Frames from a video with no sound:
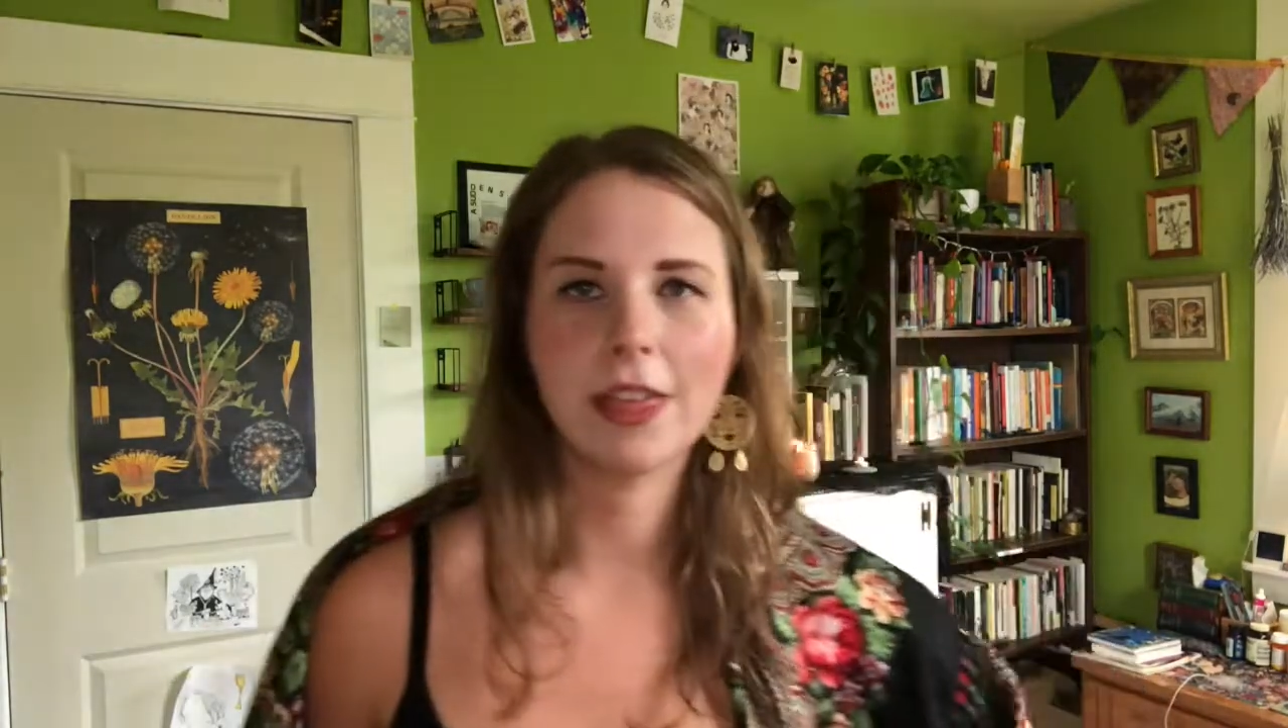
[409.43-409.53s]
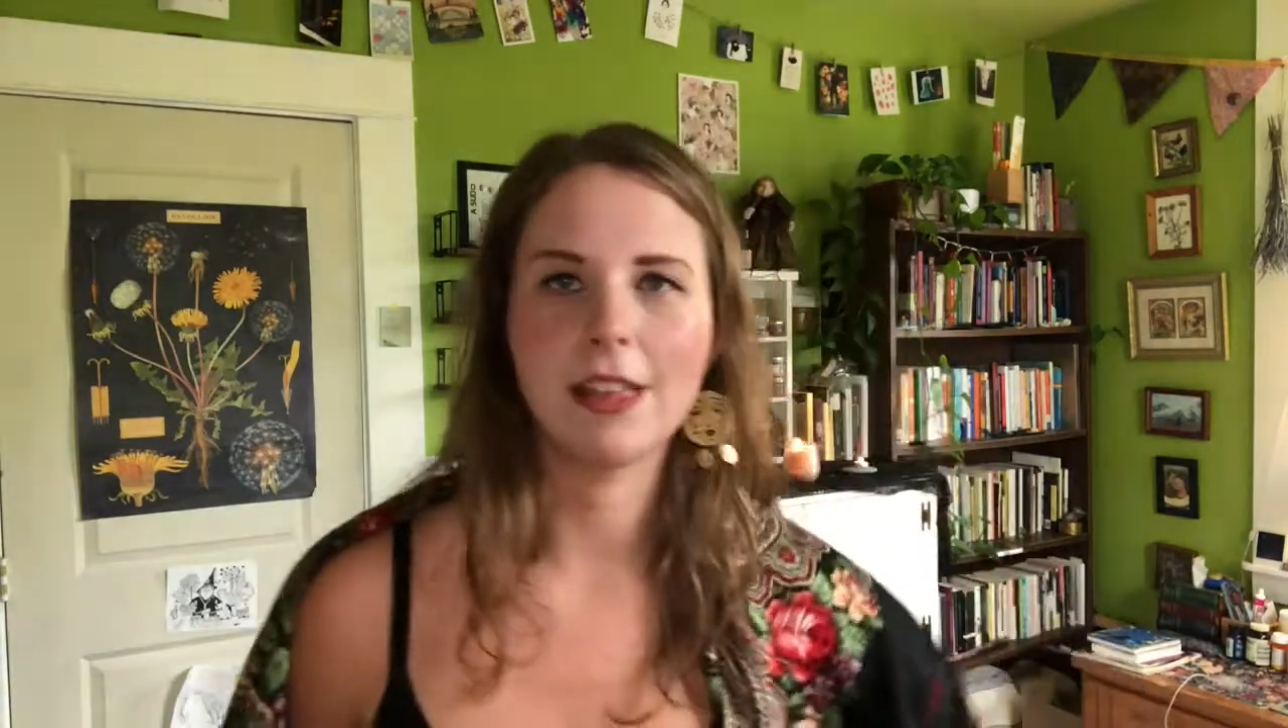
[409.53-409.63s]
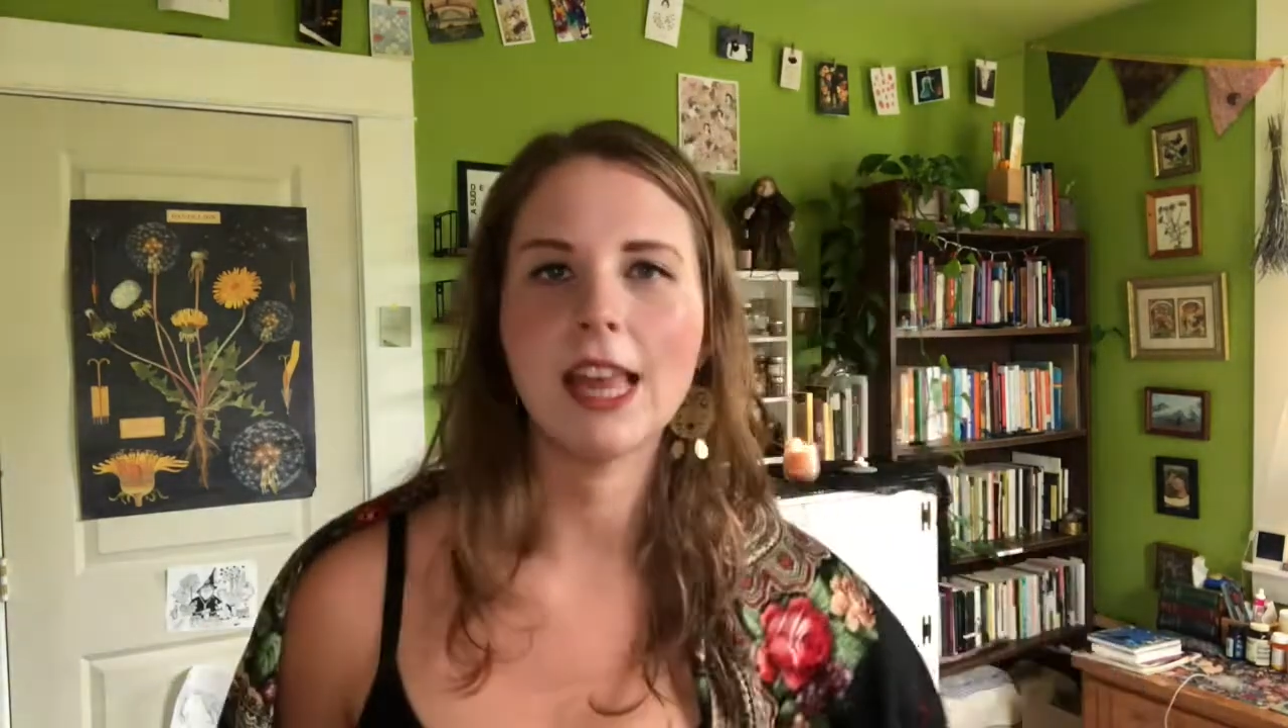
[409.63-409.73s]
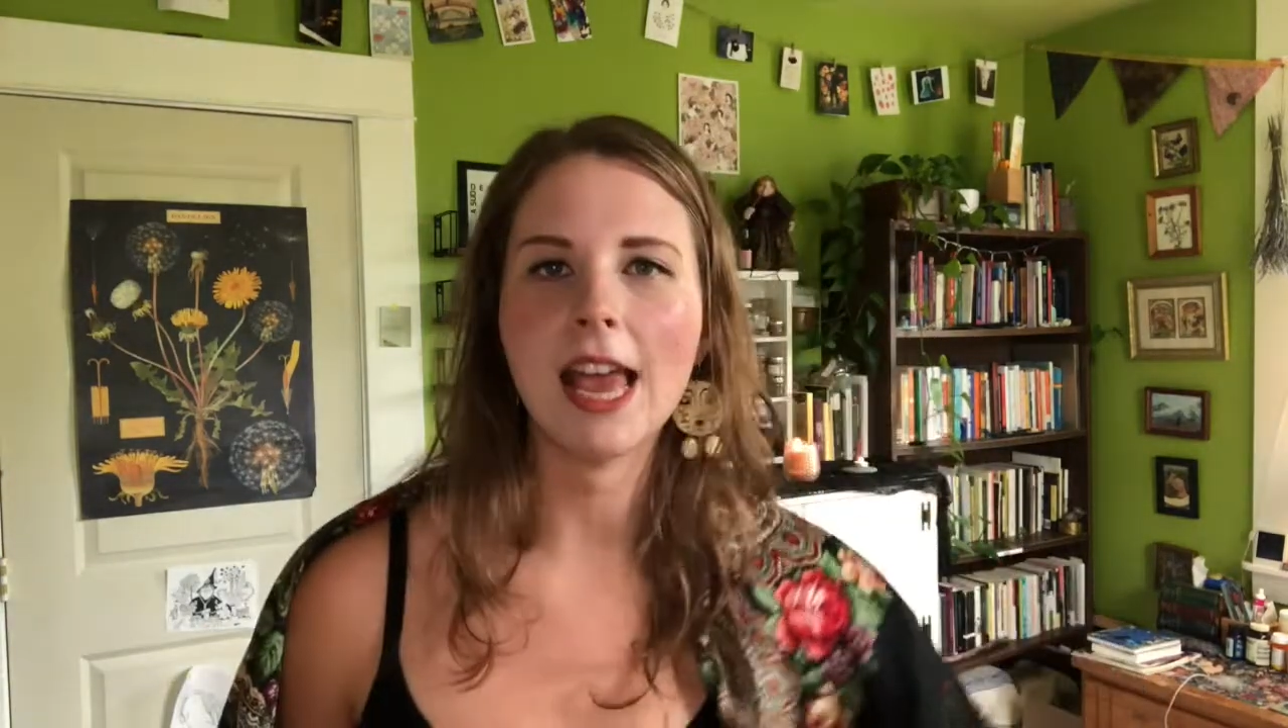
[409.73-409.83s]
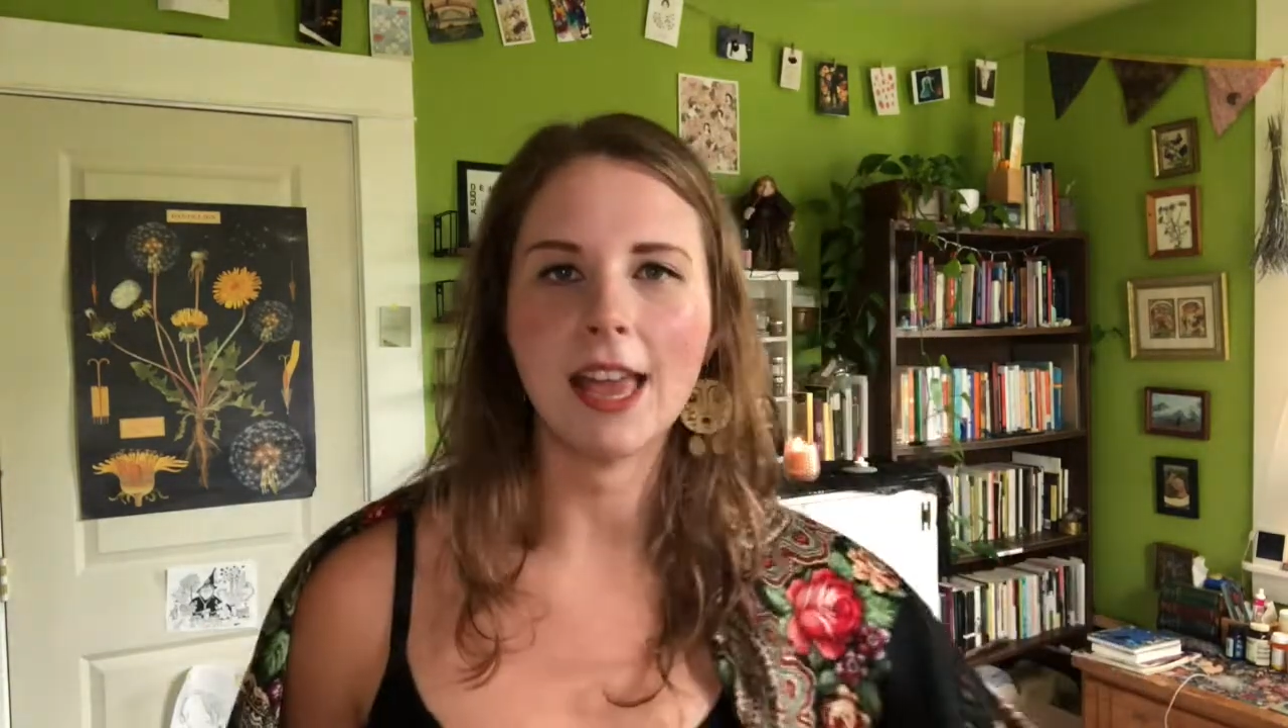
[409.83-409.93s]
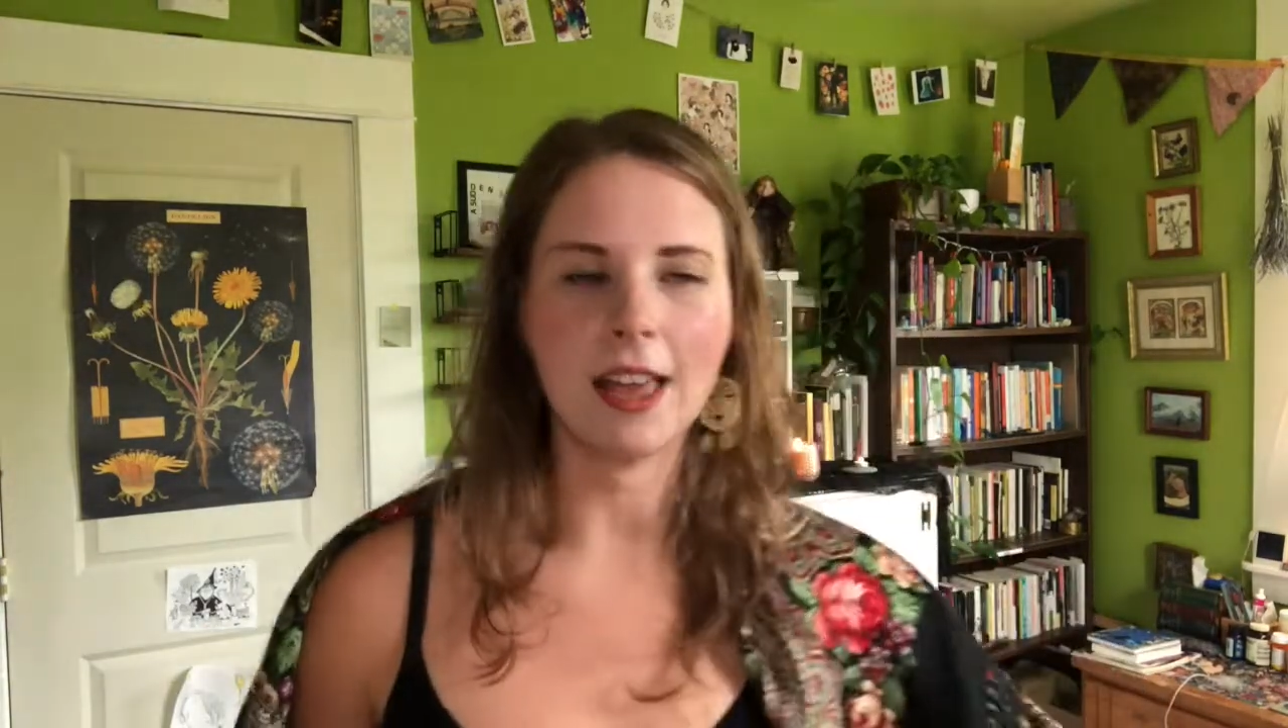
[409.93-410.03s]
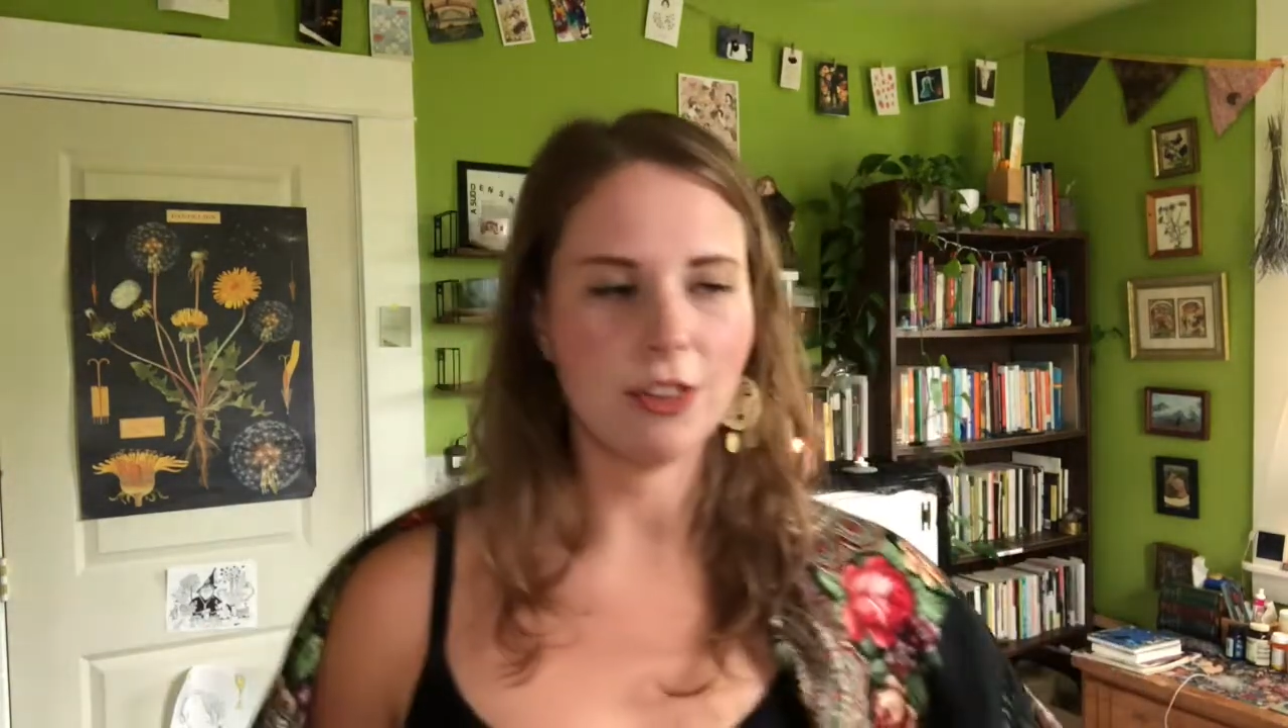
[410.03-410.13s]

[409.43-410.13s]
can take it,